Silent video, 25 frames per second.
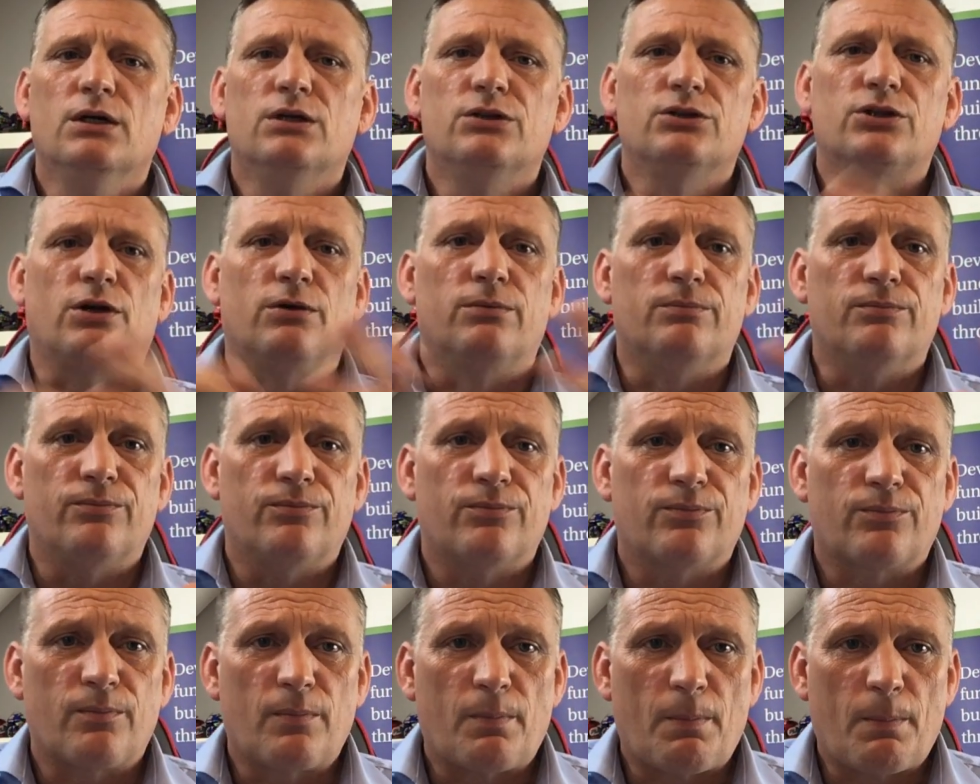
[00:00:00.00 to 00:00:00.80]
So
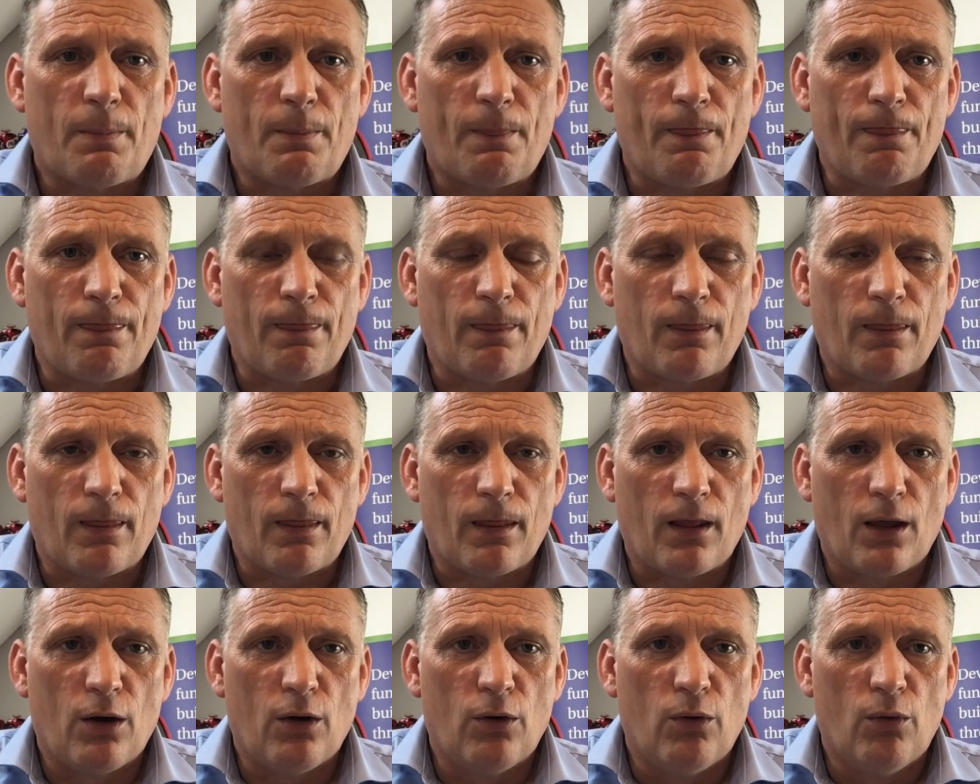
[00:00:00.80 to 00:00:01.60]

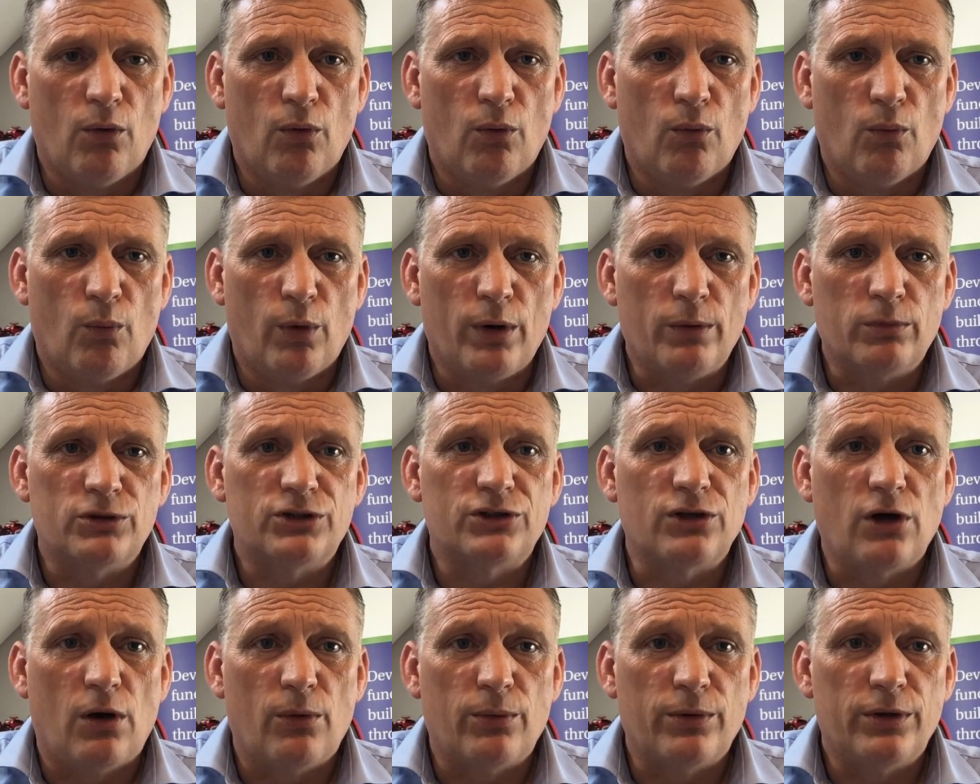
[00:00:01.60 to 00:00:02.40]
we will
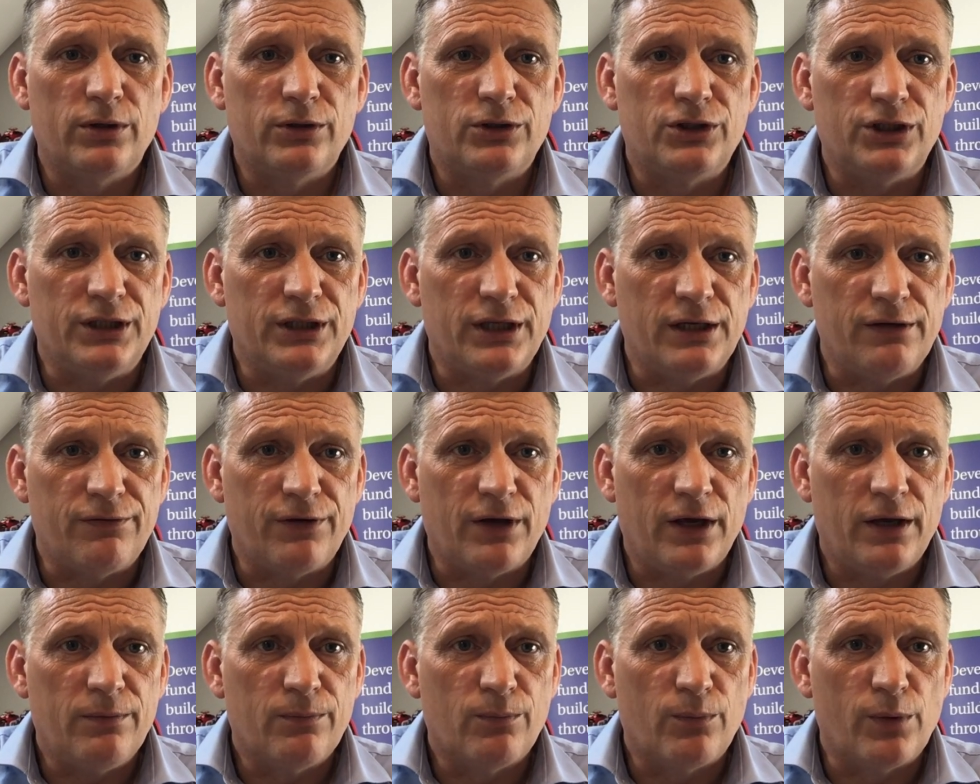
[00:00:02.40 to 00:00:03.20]
start with the
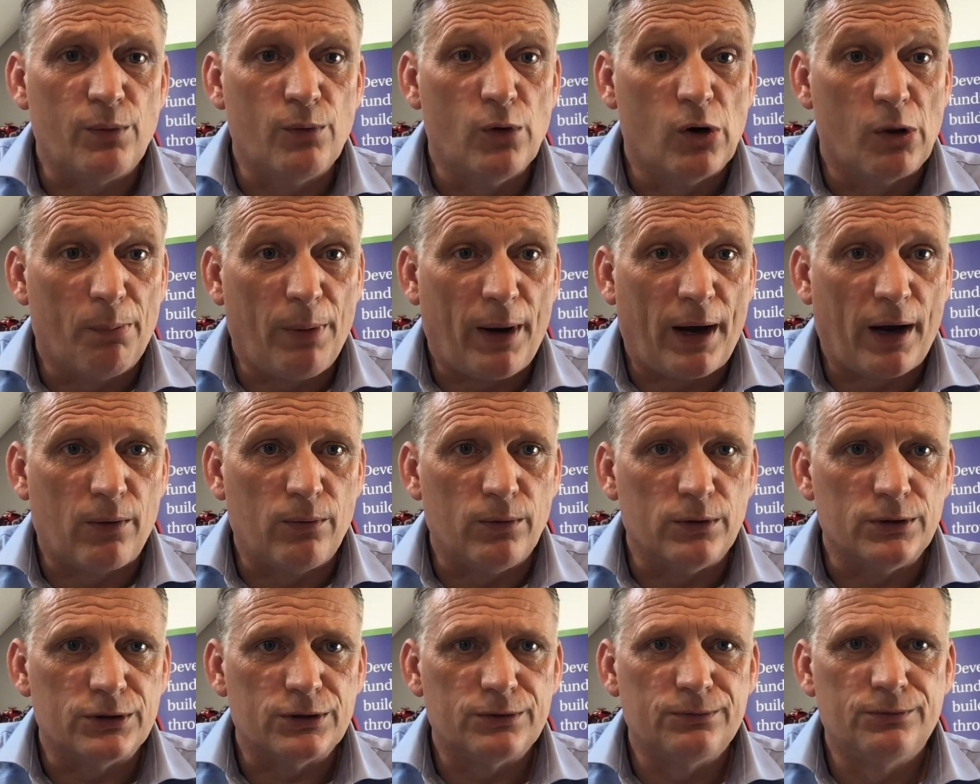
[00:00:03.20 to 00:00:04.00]
GDV. We work
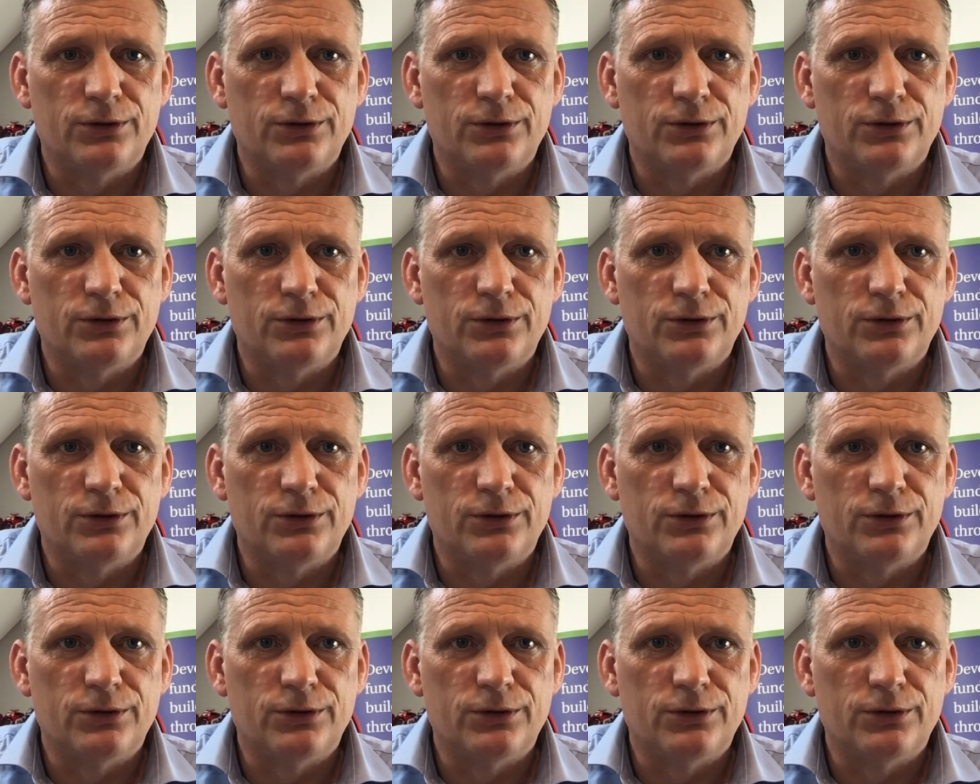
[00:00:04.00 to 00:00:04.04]
backwards.